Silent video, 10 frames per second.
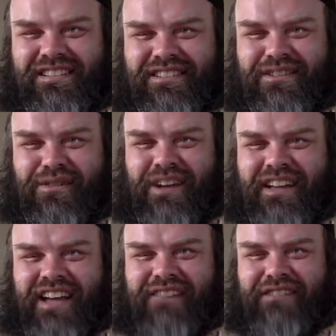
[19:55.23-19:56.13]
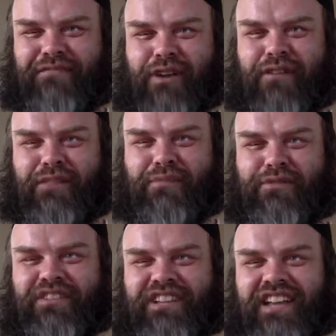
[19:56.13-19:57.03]
So again, we've already
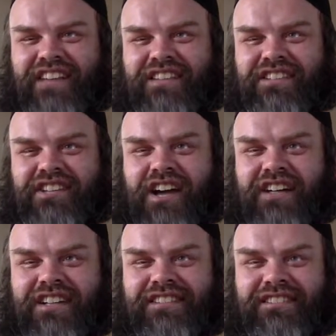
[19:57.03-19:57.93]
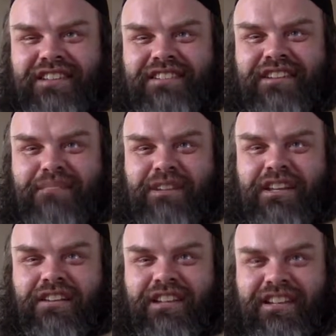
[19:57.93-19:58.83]
proven again that jihad doesn't necessarily
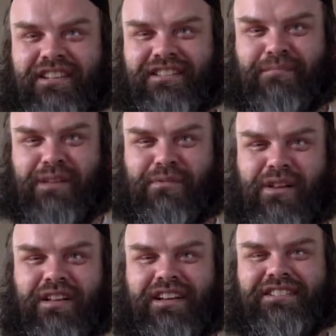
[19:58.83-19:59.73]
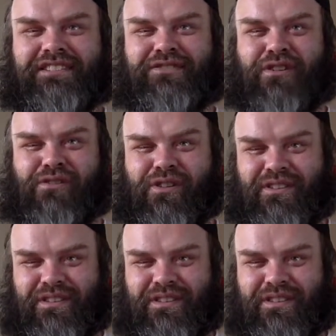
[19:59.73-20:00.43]
mean killing innocent people. It's a struggle.